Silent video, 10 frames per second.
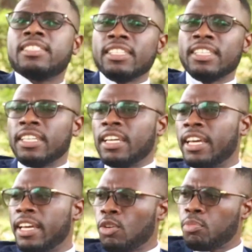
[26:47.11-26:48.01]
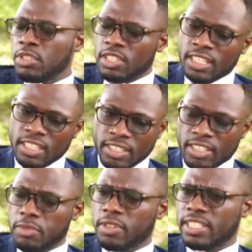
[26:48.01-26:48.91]
at the Opposition National
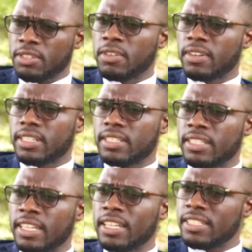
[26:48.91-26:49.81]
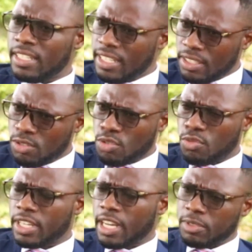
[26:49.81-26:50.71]
Democratic Congress. They are seeking
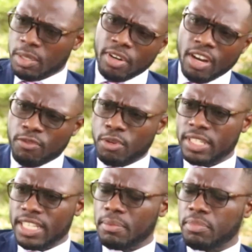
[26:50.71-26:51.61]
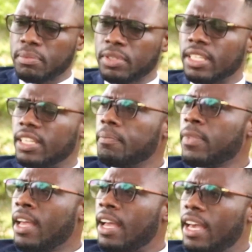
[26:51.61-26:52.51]
to recapture power from the NPP.
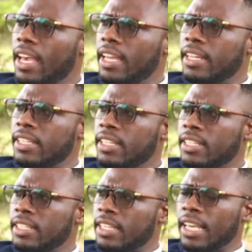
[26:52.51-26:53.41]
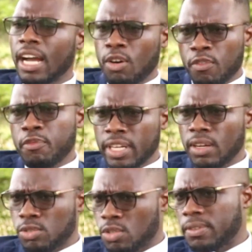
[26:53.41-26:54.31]
And they are offering a
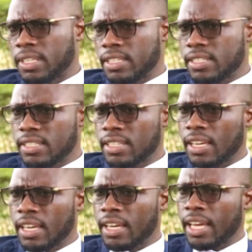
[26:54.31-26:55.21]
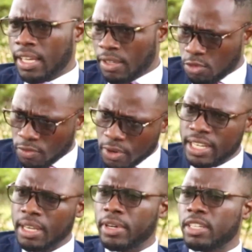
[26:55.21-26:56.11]
lot of things. If you've
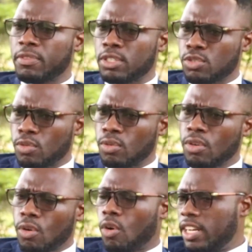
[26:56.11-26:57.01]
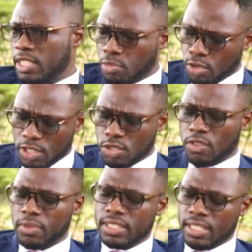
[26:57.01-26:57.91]
read their manifesto, or at least portions
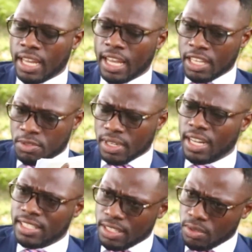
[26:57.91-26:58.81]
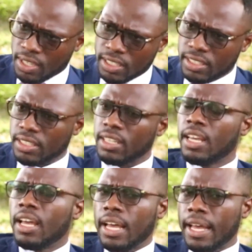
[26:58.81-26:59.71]
of it as regards education,
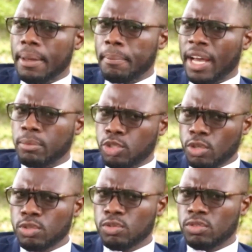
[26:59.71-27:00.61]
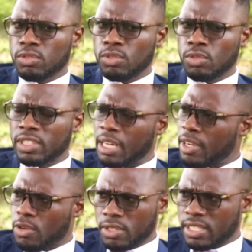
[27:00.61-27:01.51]
I'm sure you'd
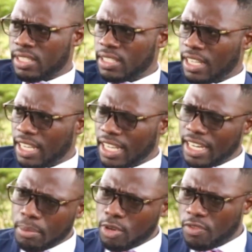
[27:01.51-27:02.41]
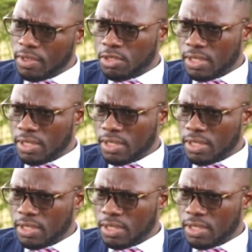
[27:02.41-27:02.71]
come across a number of